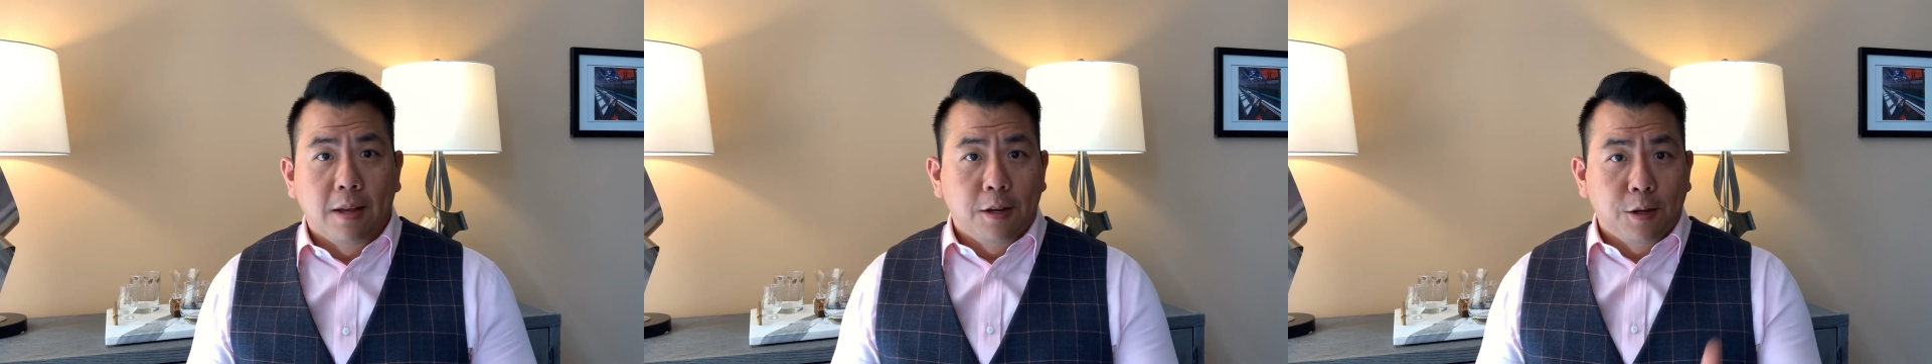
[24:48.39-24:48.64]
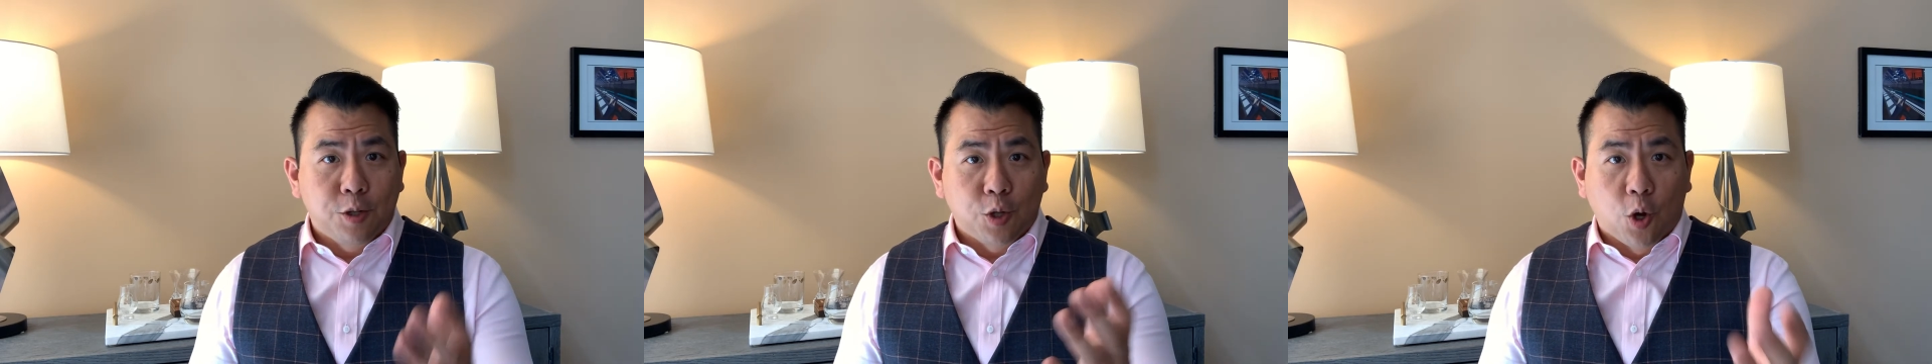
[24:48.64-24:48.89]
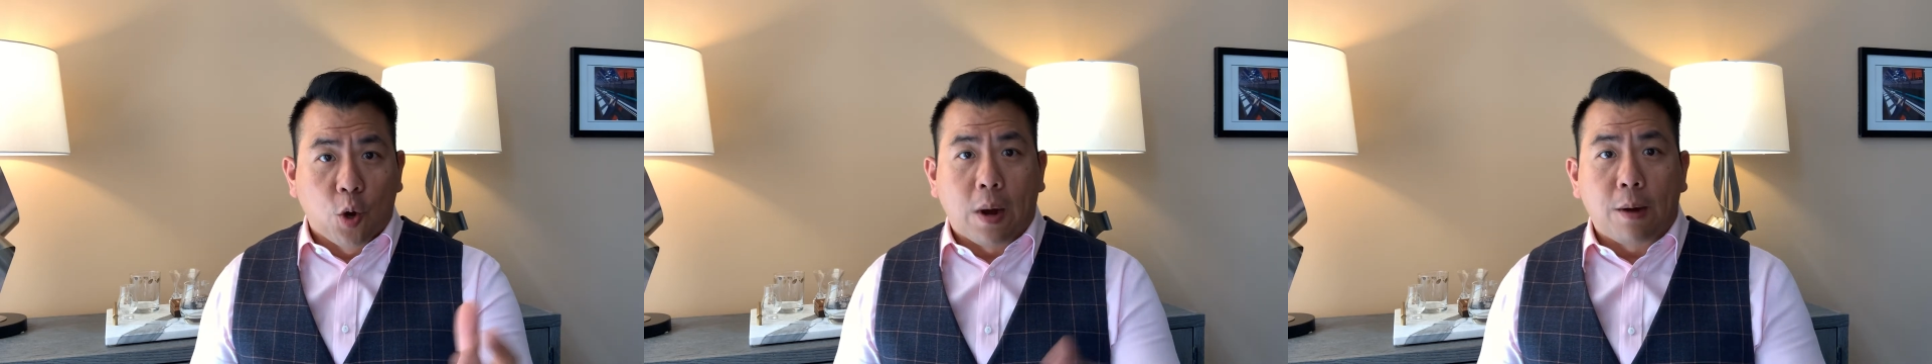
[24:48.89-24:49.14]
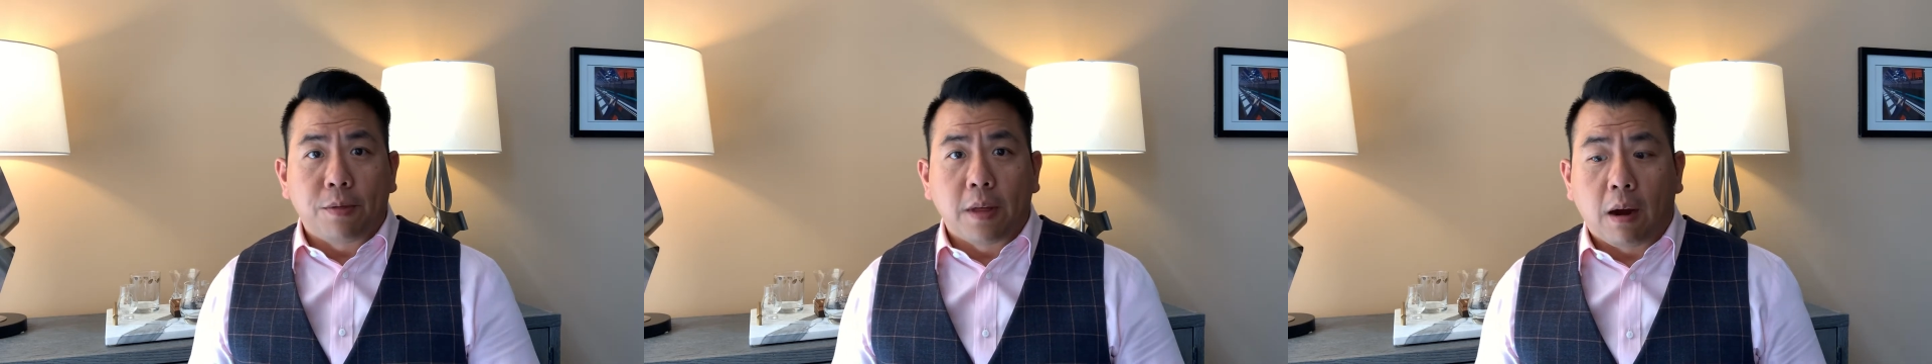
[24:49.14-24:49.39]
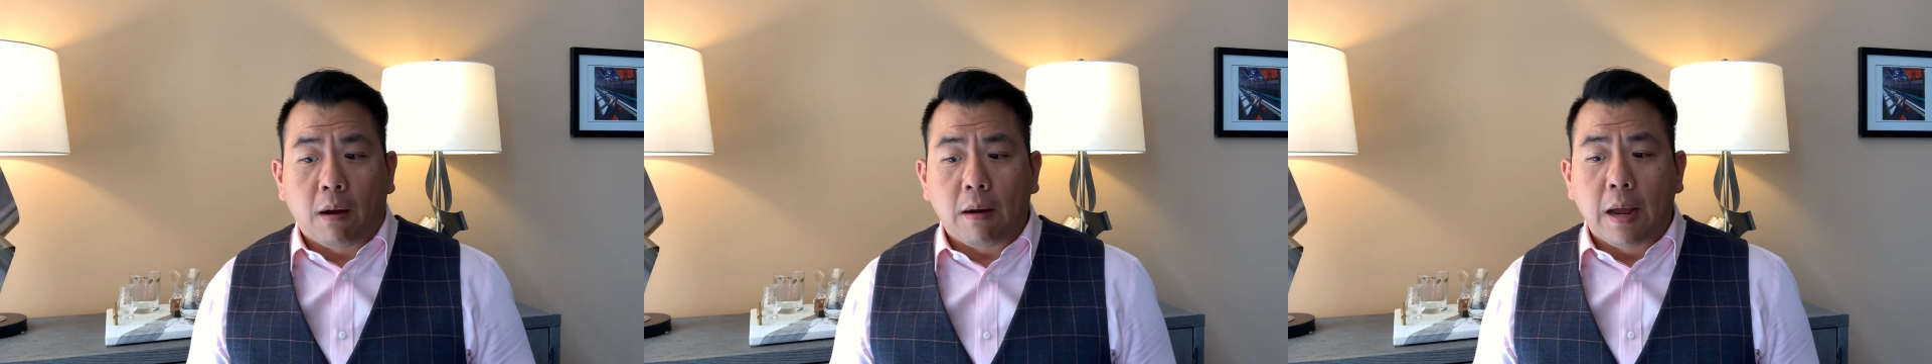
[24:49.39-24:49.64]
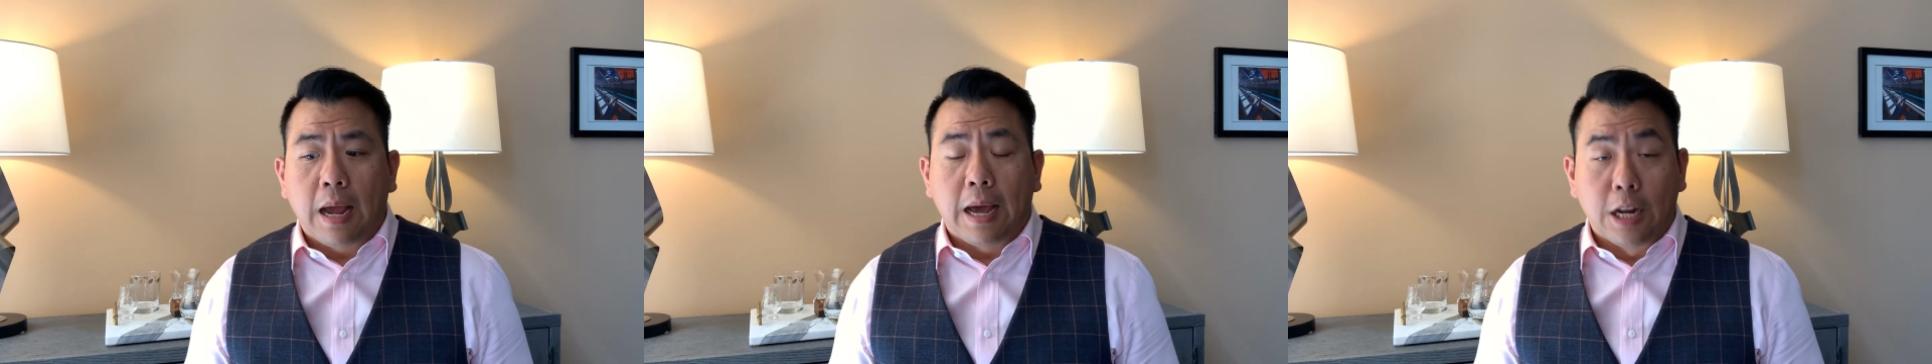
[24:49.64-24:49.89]
So go out there
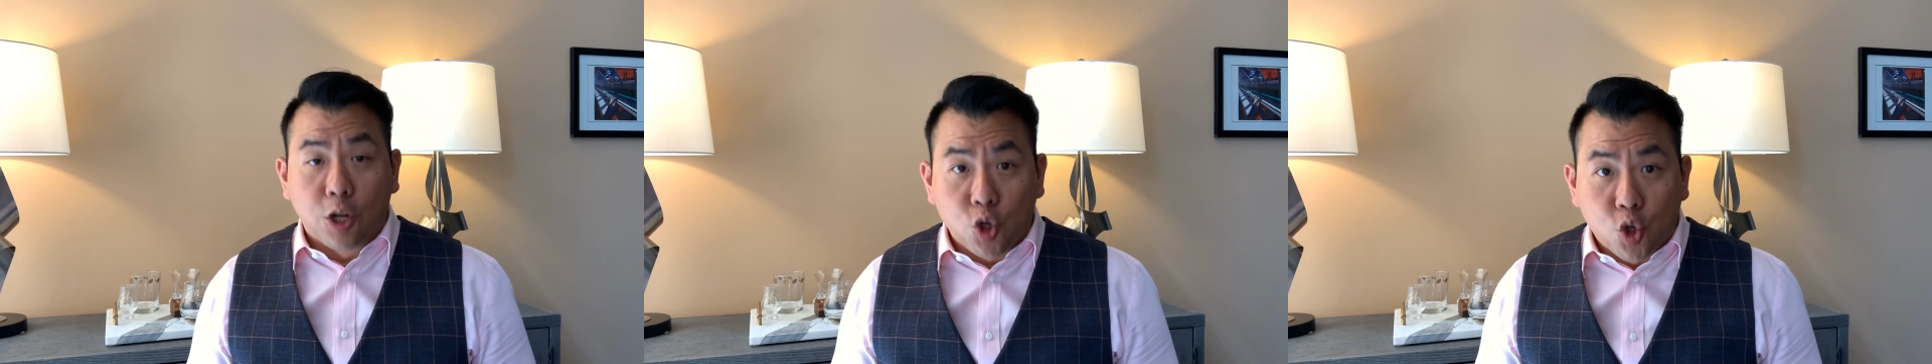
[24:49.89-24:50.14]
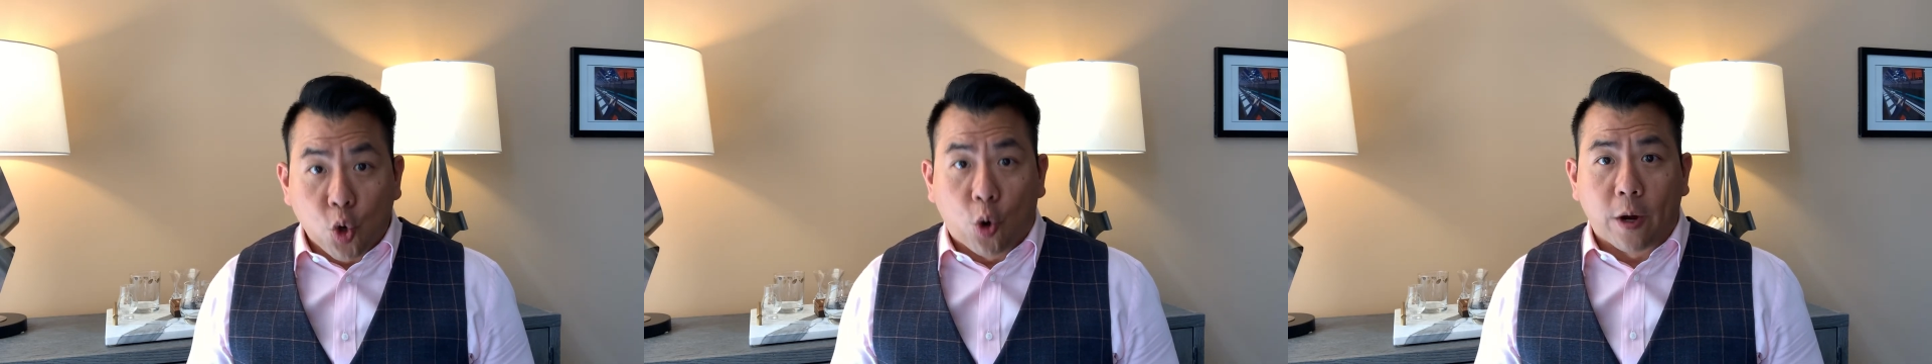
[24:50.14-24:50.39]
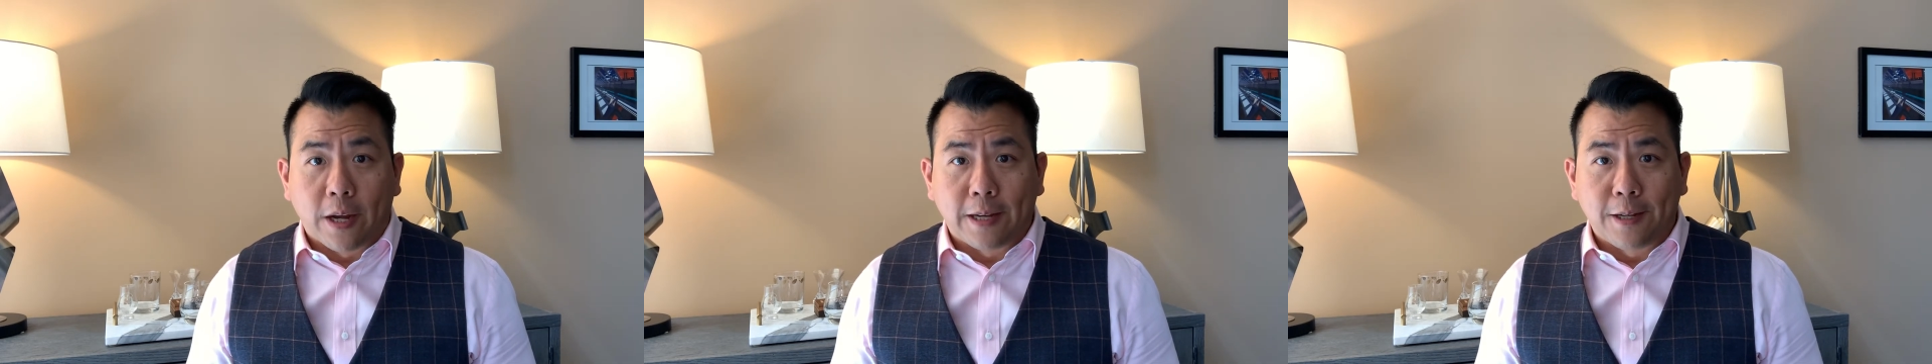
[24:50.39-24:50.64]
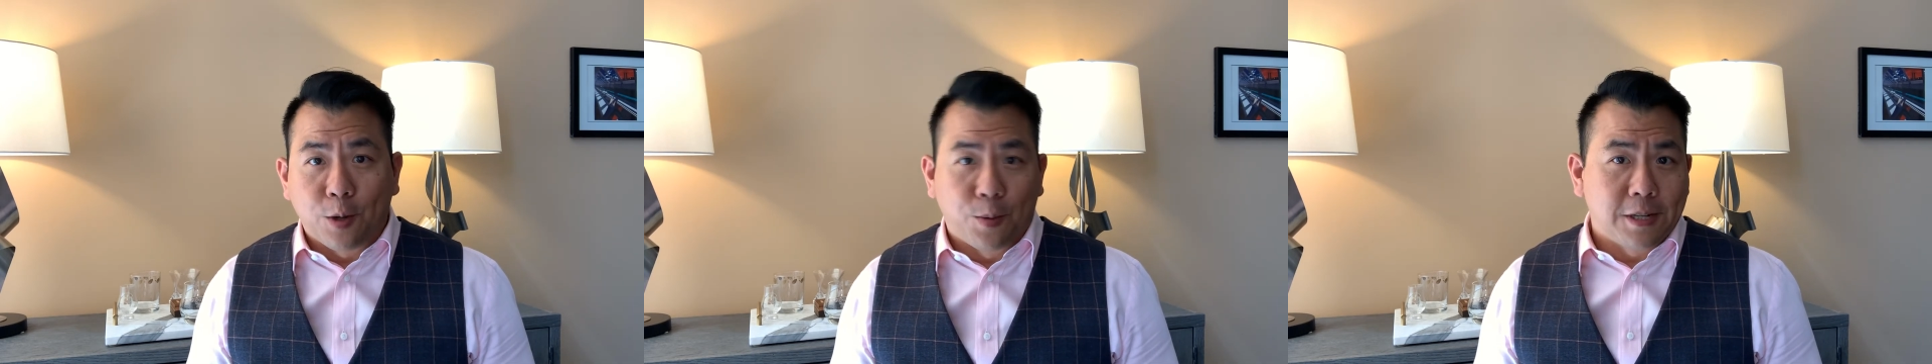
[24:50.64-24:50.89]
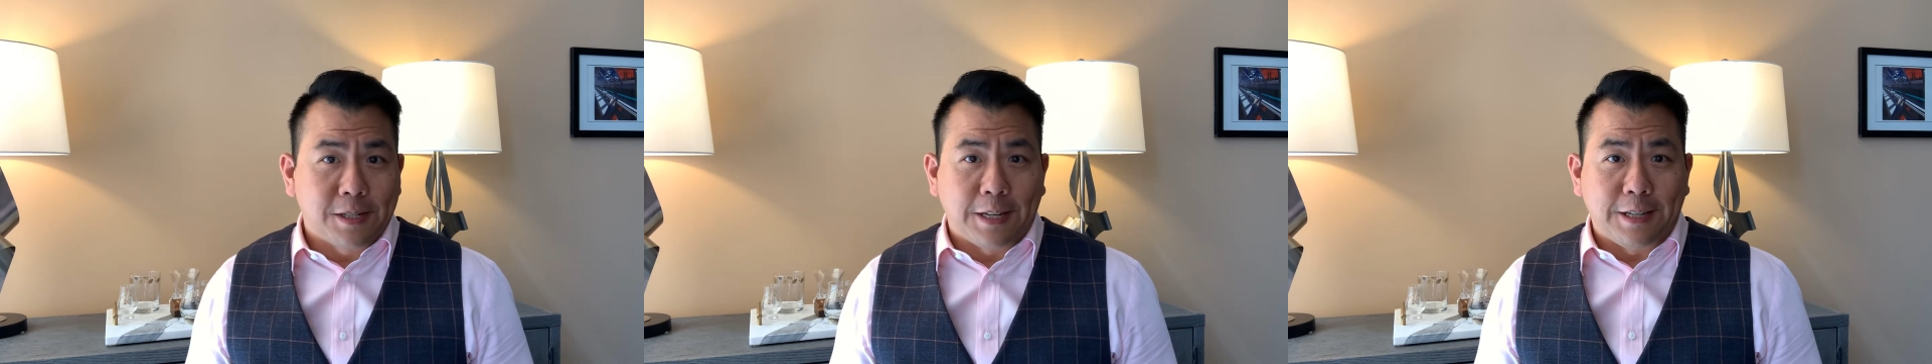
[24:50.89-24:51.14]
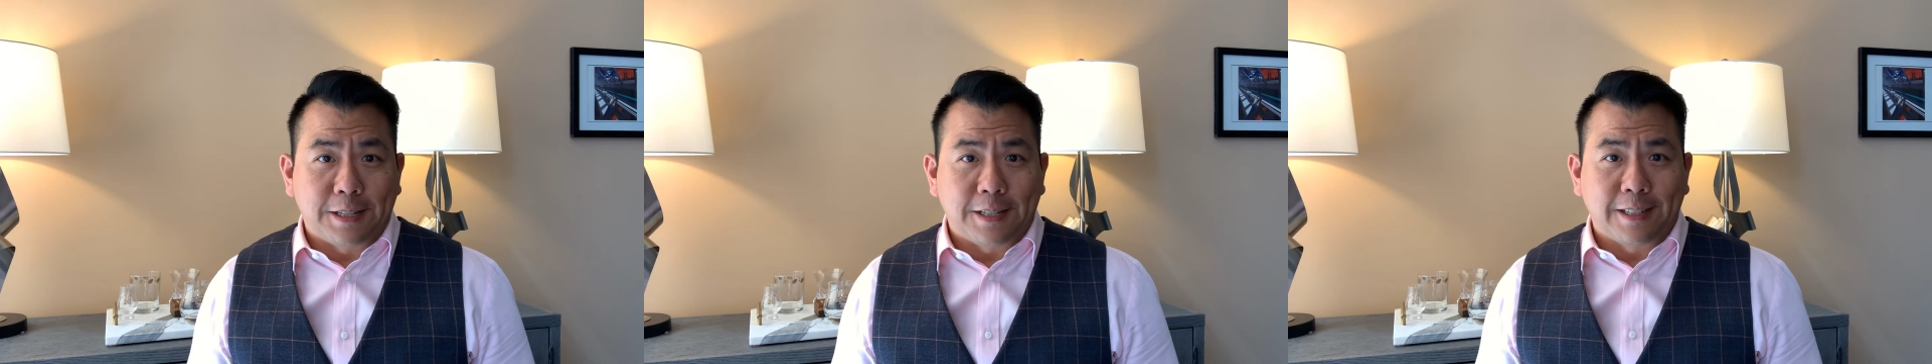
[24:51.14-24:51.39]
and enjoy your
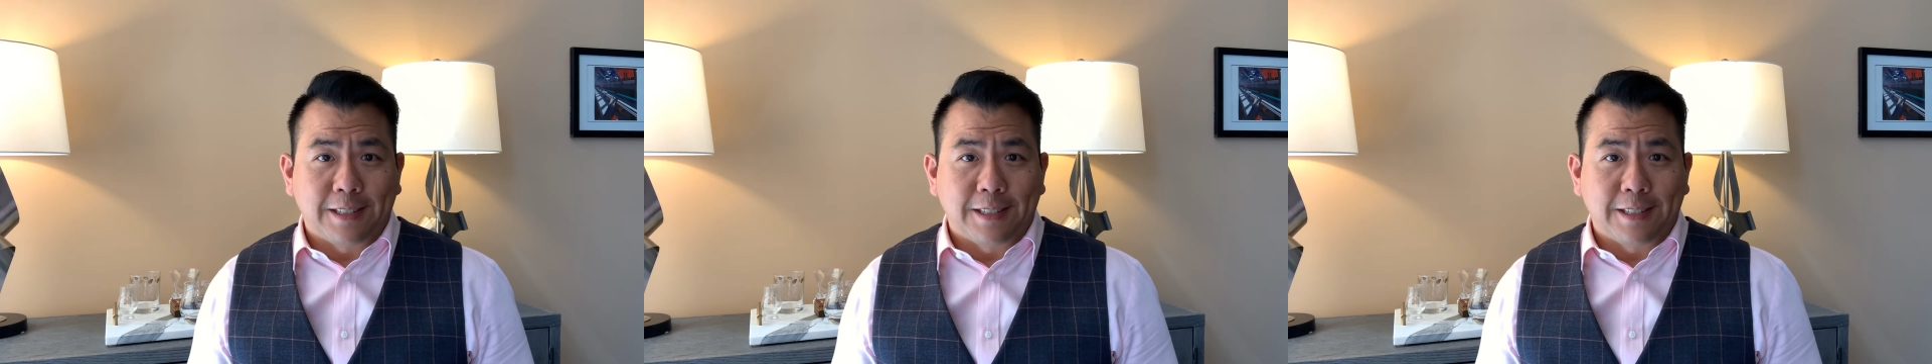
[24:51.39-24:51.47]
whiskeys.